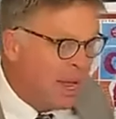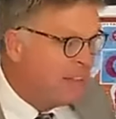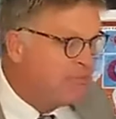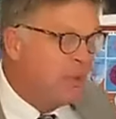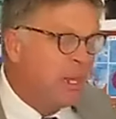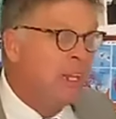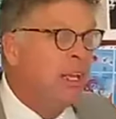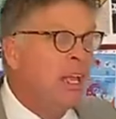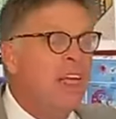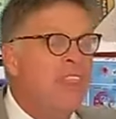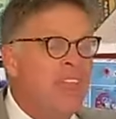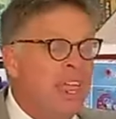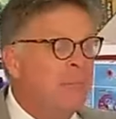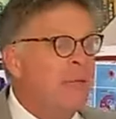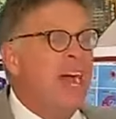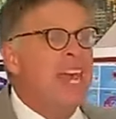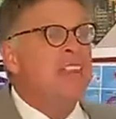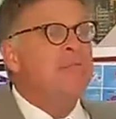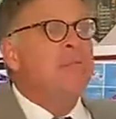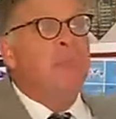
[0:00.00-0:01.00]
They might have been,
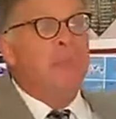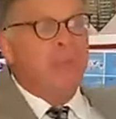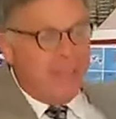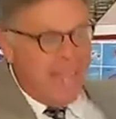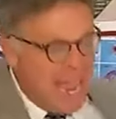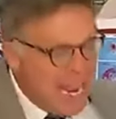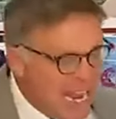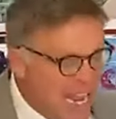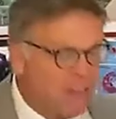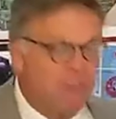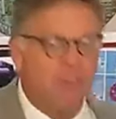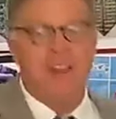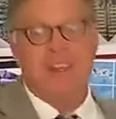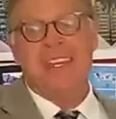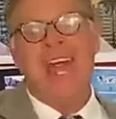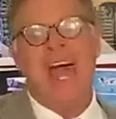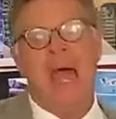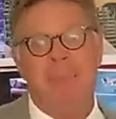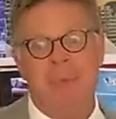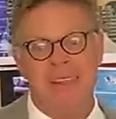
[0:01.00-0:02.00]
they might have been planning
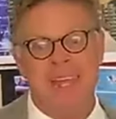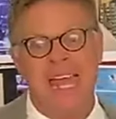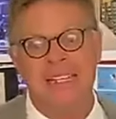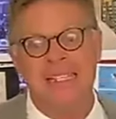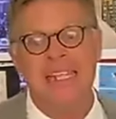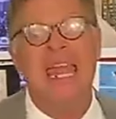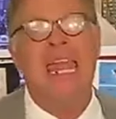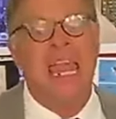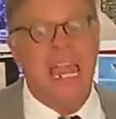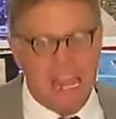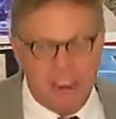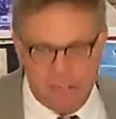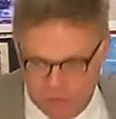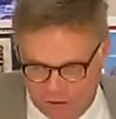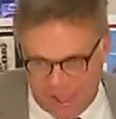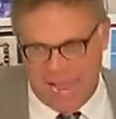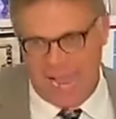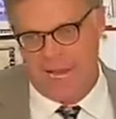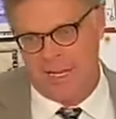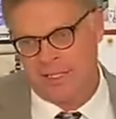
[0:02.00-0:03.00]
for it to happen that day,
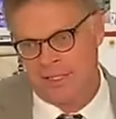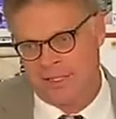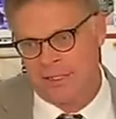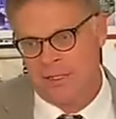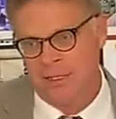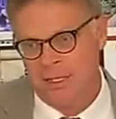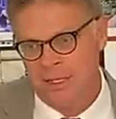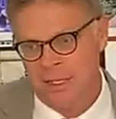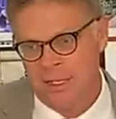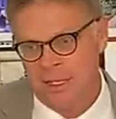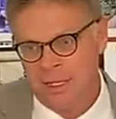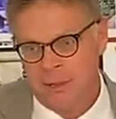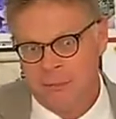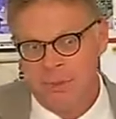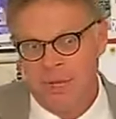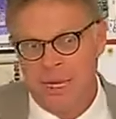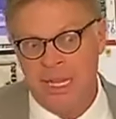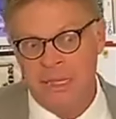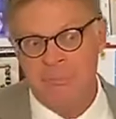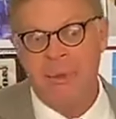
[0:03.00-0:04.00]
in fact.
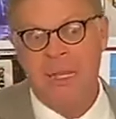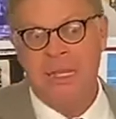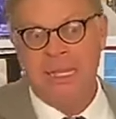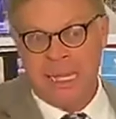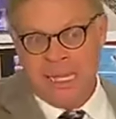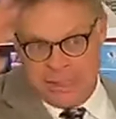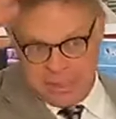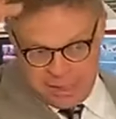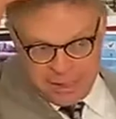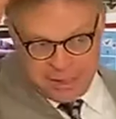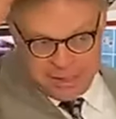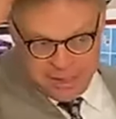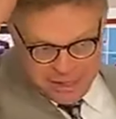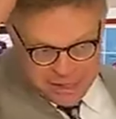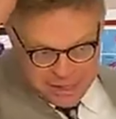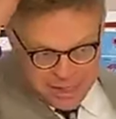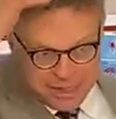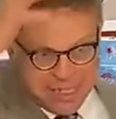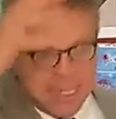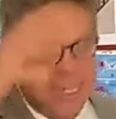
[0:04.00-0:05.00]
But, it, but it's,
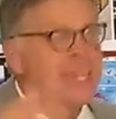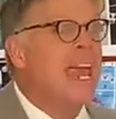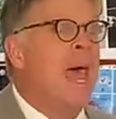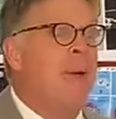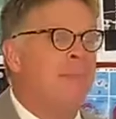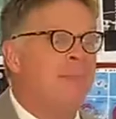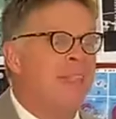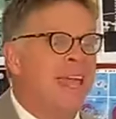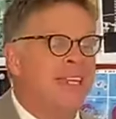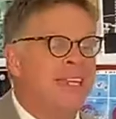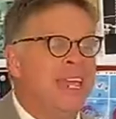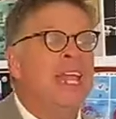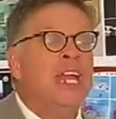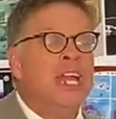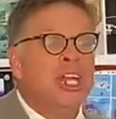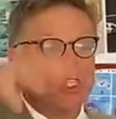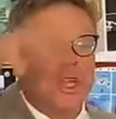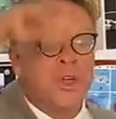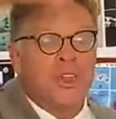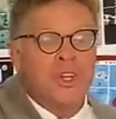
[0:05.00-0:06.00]
it's, it's, it didn't happen that
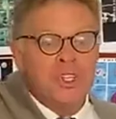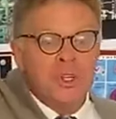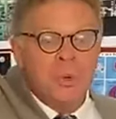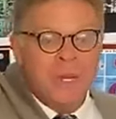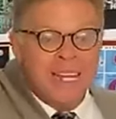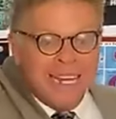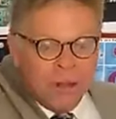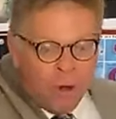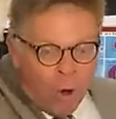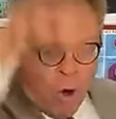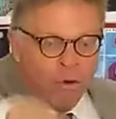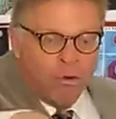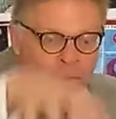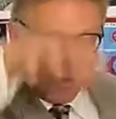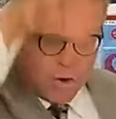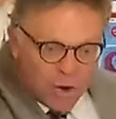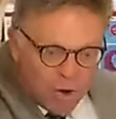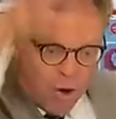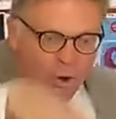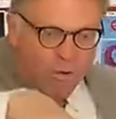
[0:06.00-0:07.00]
day. So they're doing it
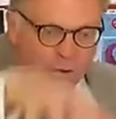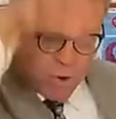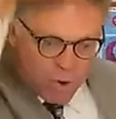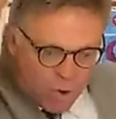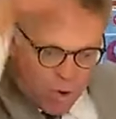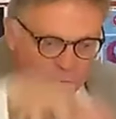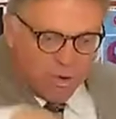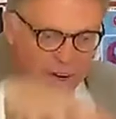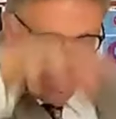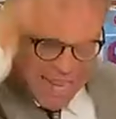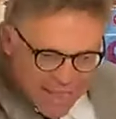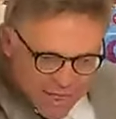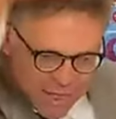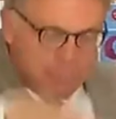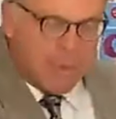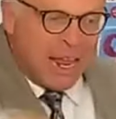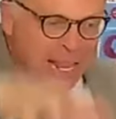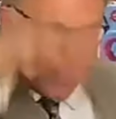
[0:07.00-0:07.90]
over and over and over again.